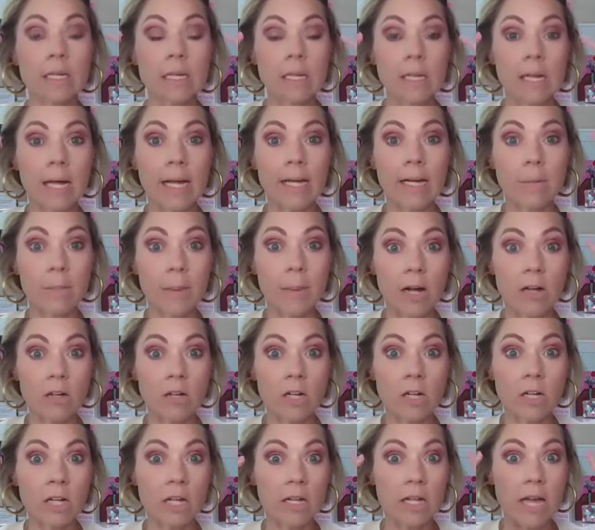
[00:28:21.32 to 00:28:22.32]
line
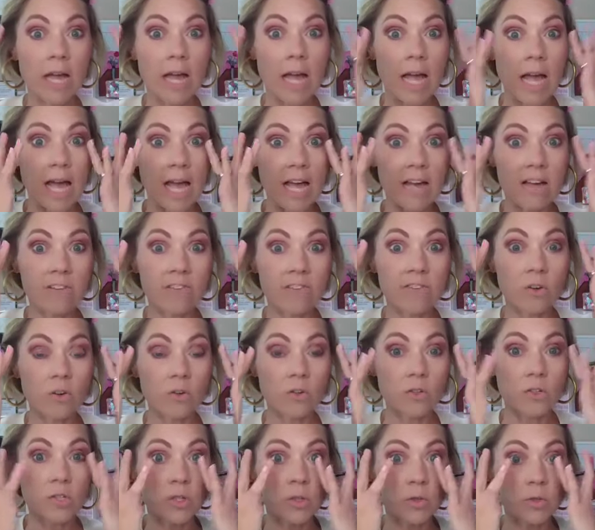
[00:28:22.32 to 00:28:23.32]
about half
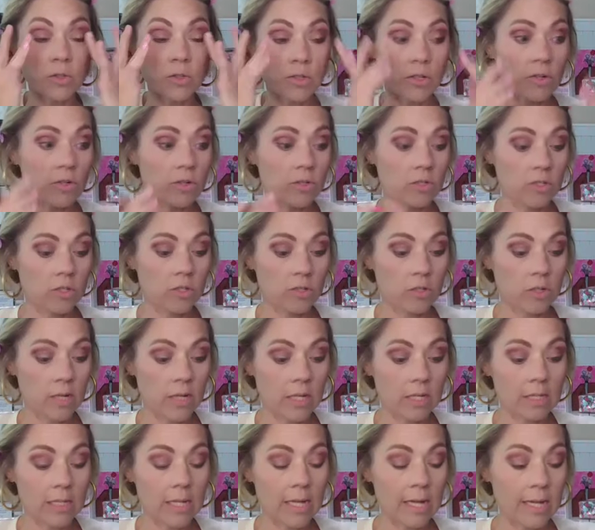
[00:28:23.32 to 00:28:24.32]
or 2/3. Do
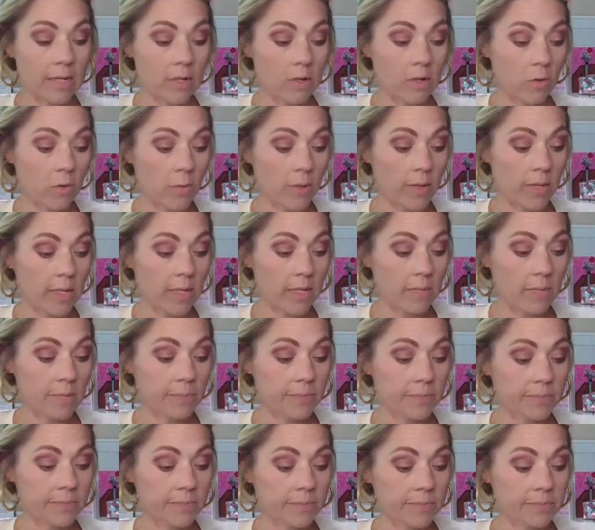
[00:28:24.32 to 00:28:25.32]
not line all the way
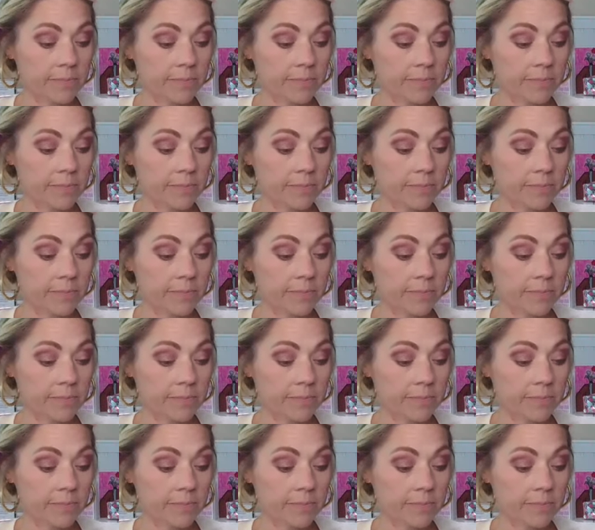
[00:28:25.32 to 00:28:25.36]
in.